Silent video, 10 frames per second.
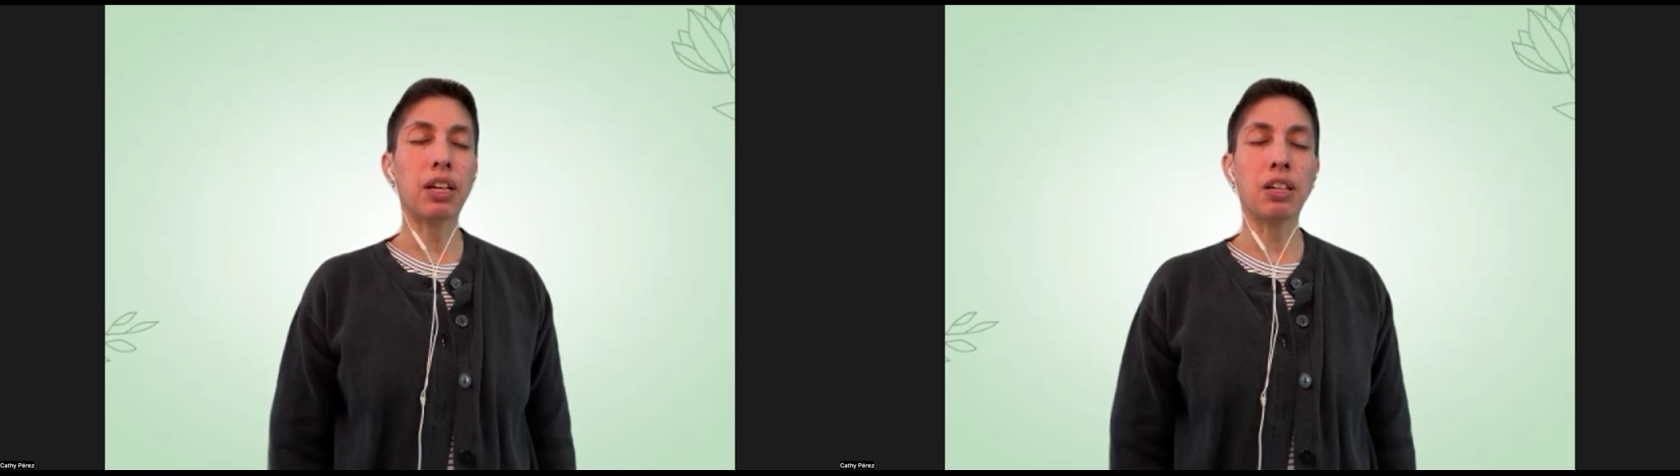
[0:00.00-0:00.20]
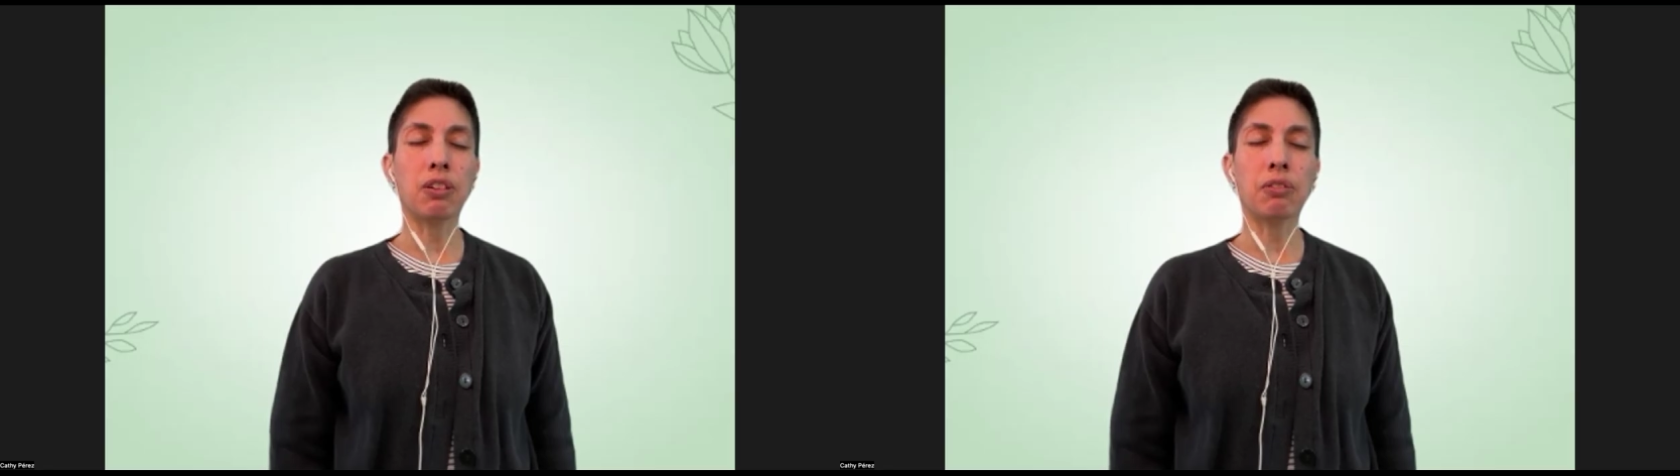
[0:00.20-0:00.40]

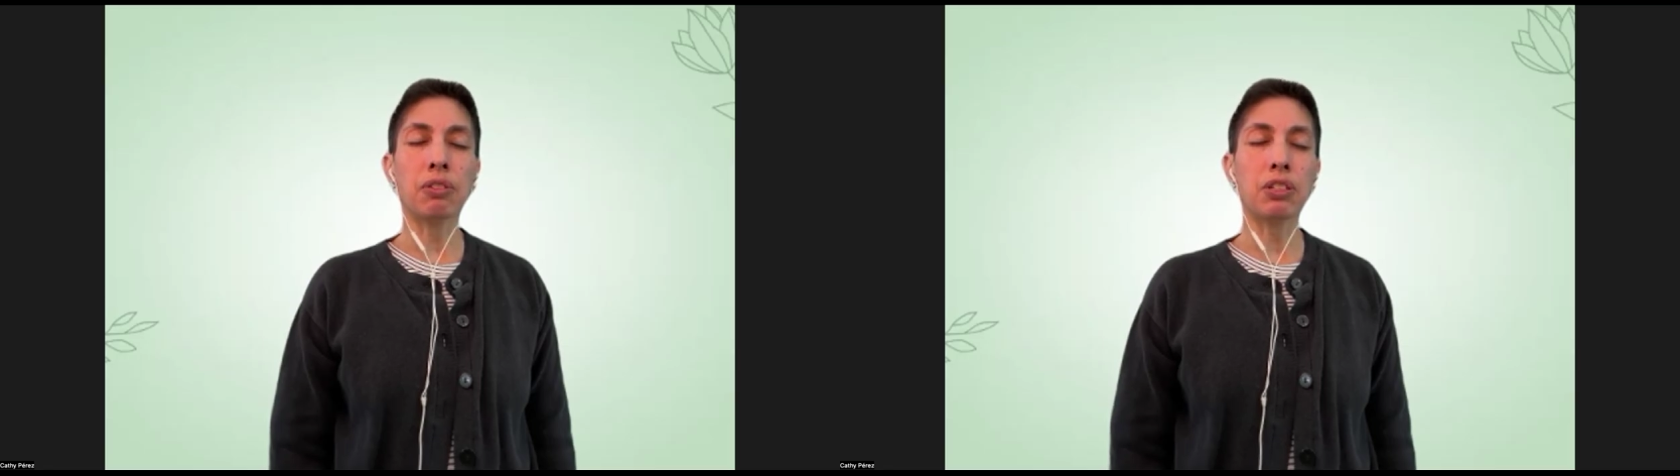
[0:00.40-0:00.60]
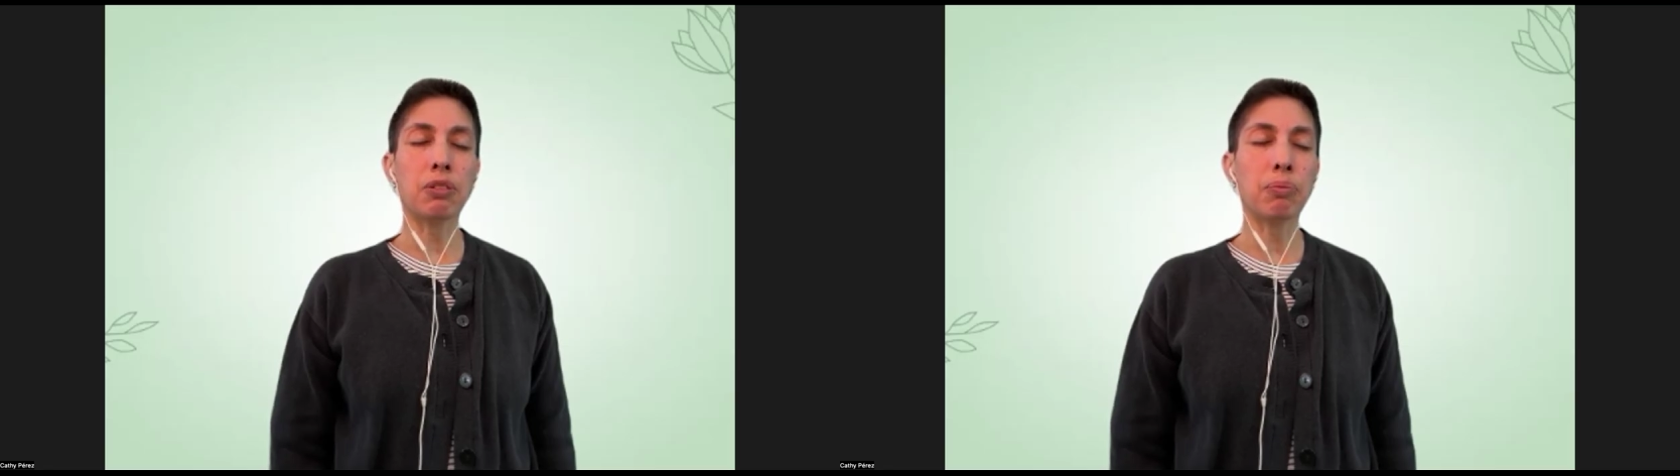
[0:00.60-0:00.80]
I don't
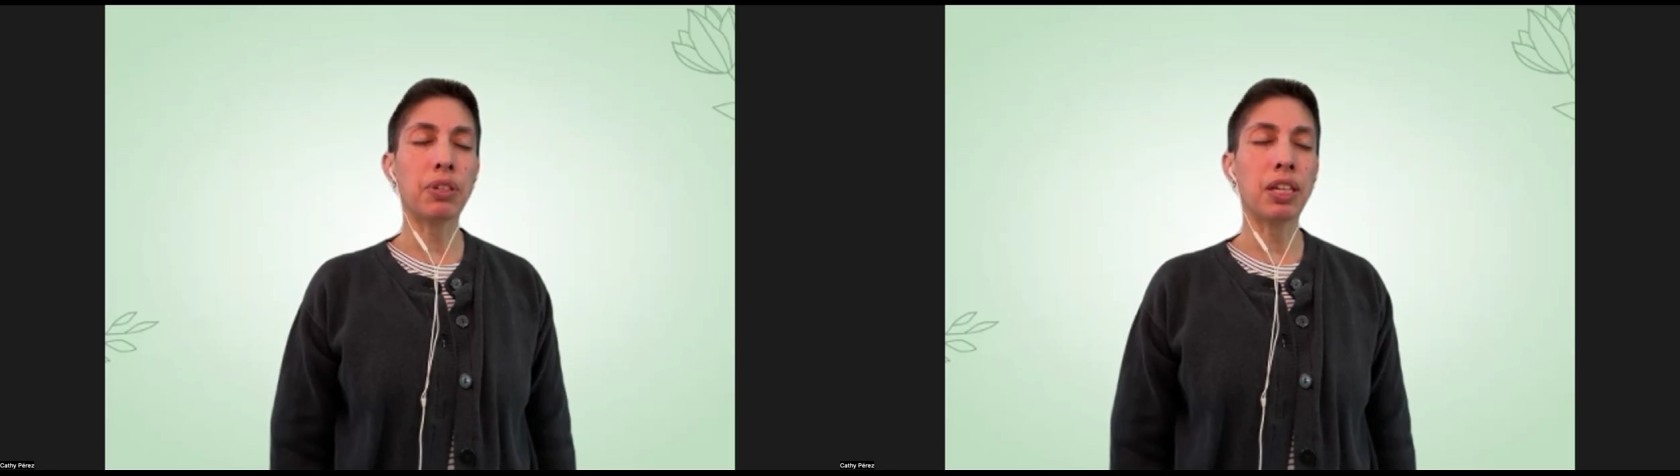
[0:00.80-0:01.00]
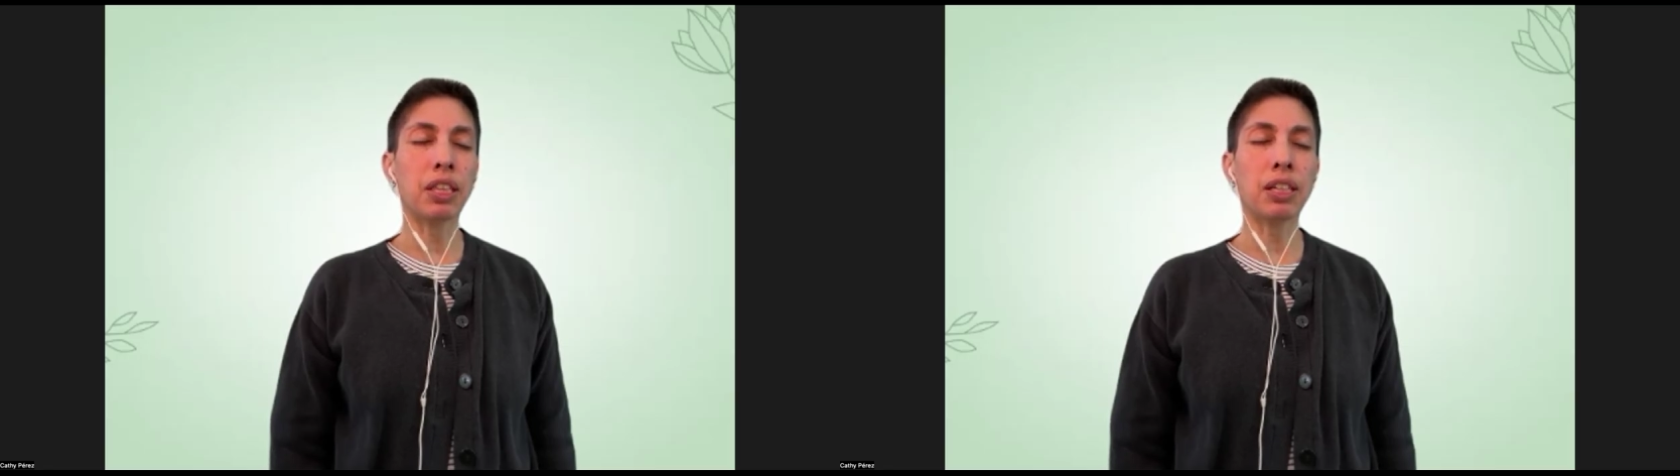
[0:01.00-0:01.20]
need to put
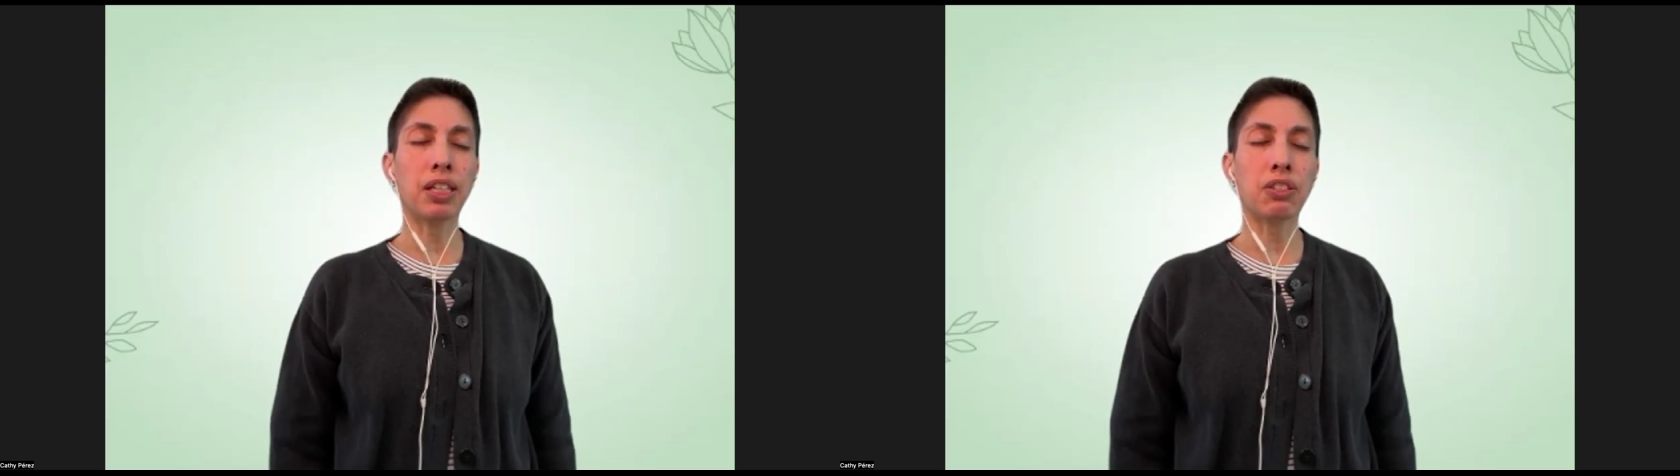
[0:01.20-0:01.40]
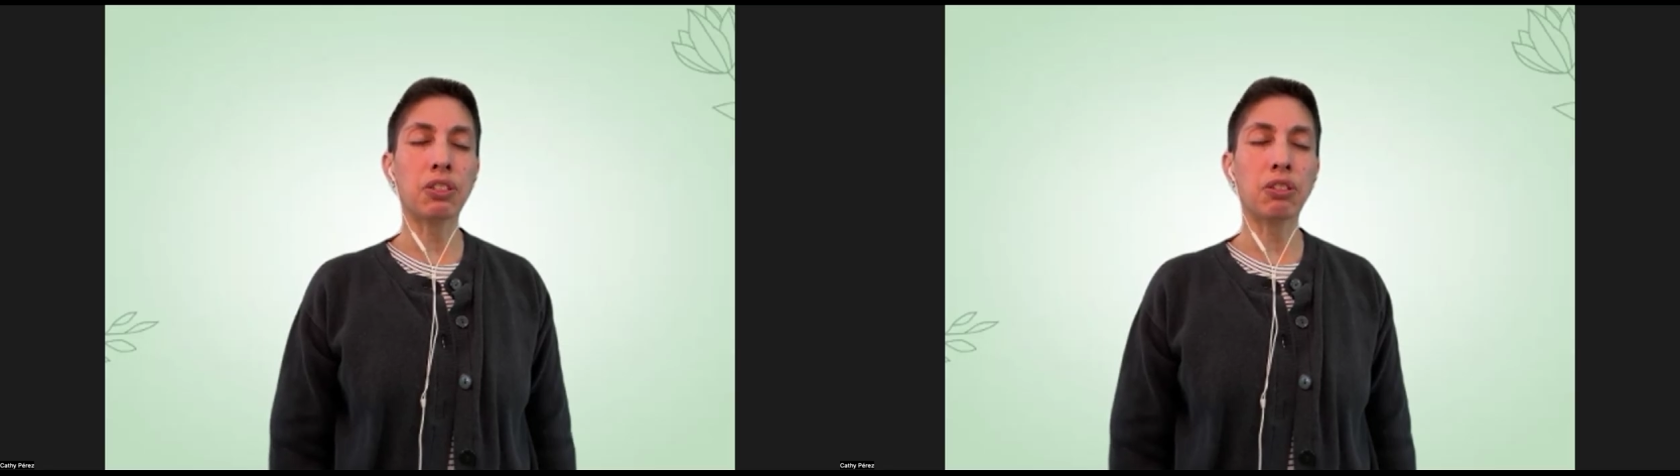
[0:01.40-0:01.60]
anything
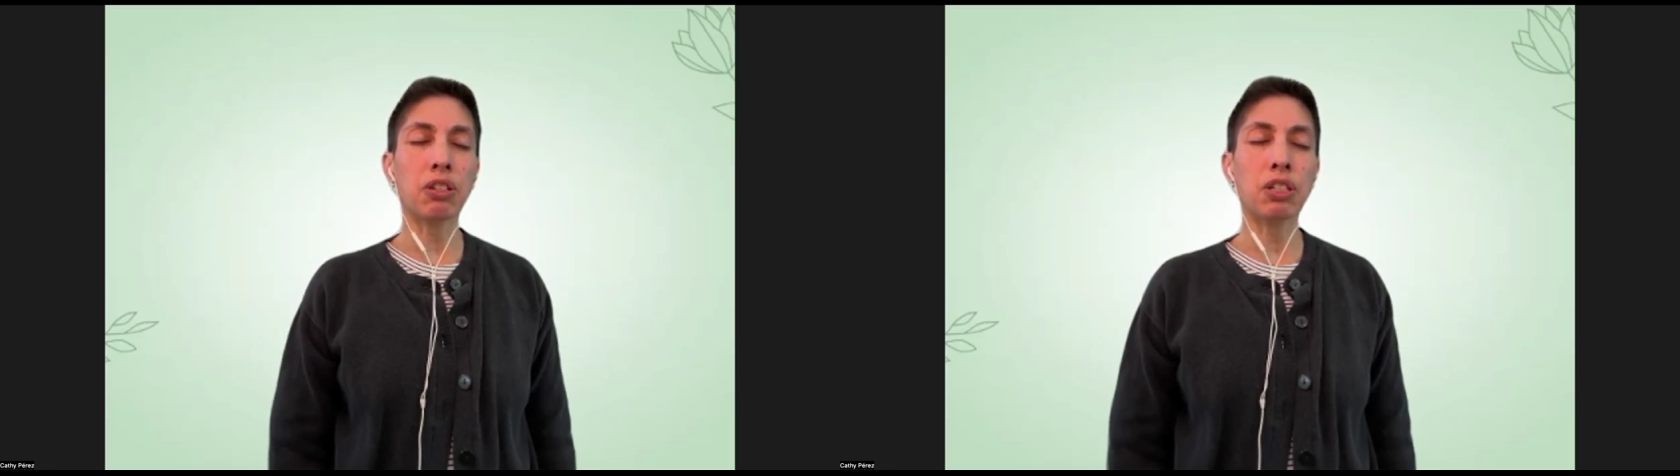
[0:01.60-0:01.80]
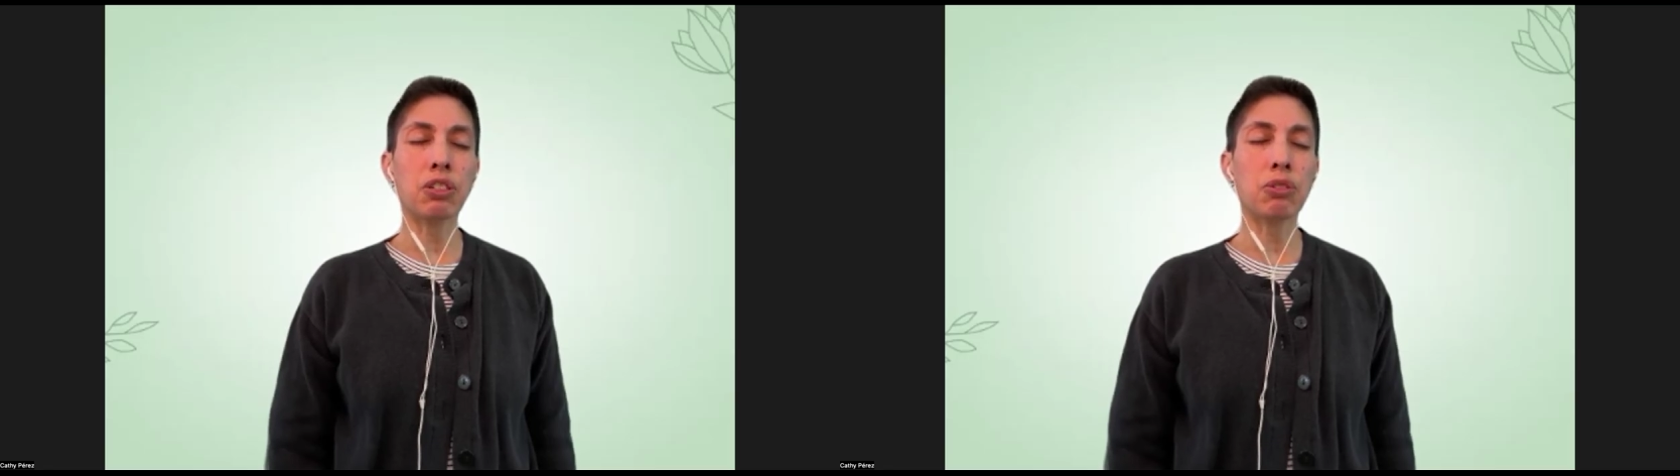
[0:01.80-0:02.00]
else
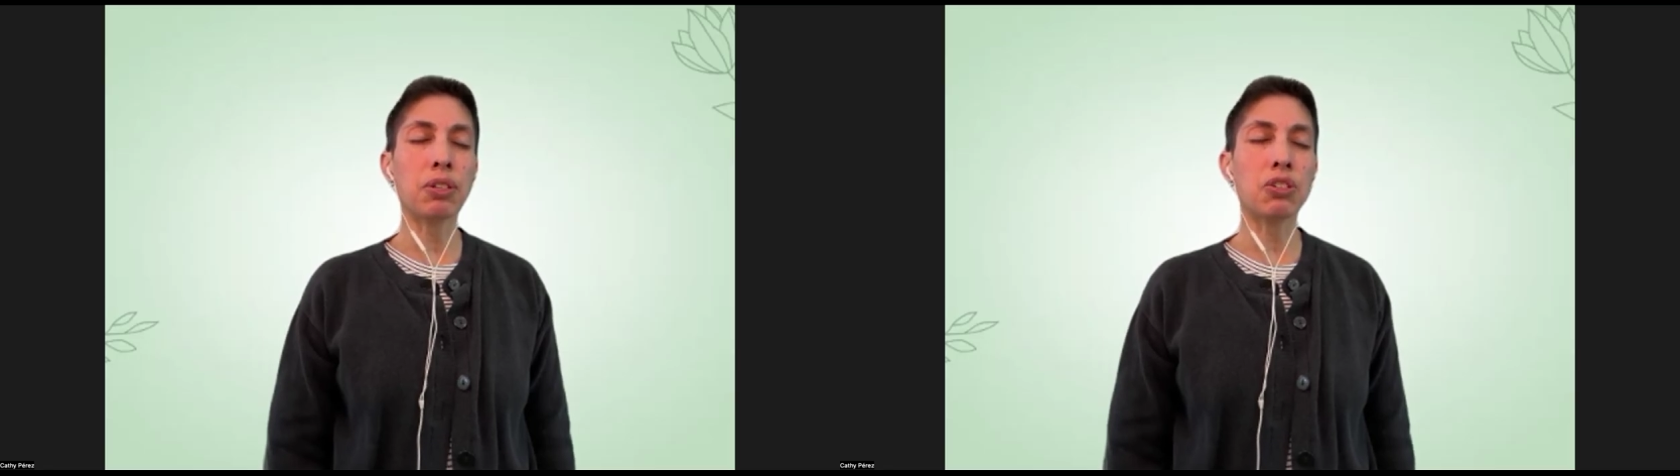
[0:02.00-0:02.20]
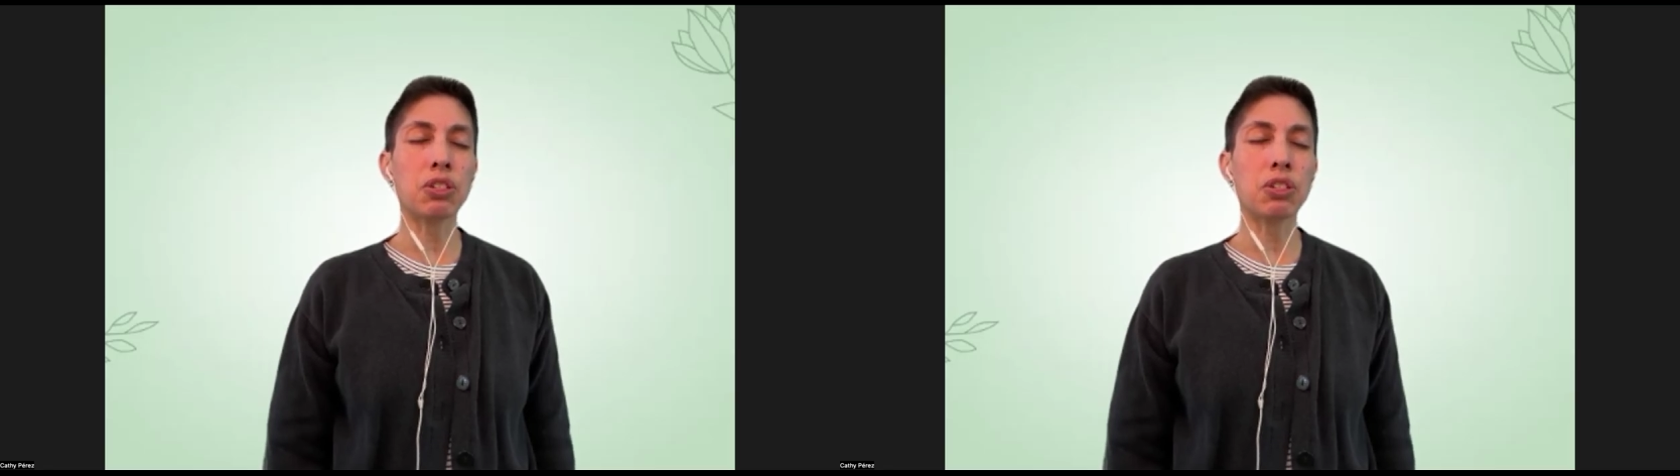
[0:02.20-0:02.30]
onto it.